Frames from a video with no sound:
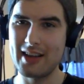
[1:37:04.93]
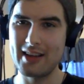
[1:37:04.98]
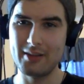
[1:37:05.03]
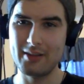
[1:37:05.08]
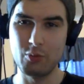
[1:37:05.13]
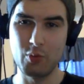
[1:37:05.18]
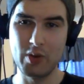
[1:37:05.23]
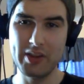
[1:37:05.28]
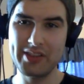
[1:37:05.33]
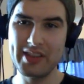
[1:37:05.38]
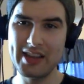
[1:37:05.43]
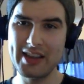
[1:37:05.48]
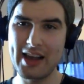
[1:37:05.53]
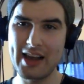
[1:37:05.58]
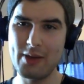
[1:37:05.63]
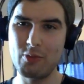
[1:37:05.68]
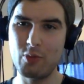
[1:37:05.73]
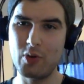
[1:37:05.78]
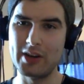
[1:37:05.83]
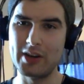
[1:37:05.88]
The one thing
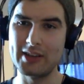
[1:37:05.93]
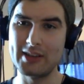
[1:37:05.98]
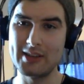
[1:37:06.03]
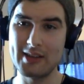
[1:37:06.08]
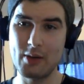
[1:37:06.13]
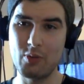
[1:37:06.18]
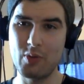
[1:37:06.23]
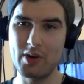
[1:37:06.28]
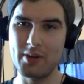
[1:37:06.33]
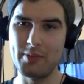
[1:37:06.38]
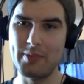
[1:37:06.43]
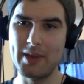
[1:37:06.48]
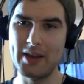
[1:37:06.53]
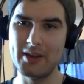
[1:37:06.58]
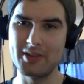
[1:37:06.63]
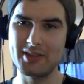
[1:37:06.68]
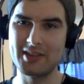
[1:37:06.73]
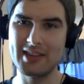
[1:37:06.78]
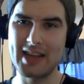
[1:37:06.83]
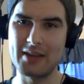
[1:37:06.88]
I want is I want a
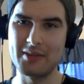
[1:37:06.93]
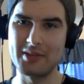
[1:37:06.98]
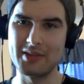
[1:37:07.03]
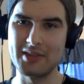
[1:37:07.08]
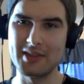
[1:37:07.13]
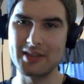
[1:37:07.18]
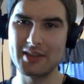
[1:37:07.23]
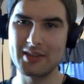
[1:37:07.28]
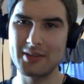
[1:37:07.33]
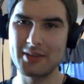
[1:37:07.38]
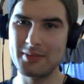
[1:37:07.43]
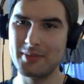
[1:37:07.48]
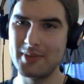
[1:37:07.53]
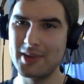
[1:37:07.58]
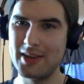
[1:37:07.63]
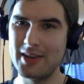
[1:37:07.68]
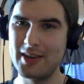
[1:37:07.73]
better sound system.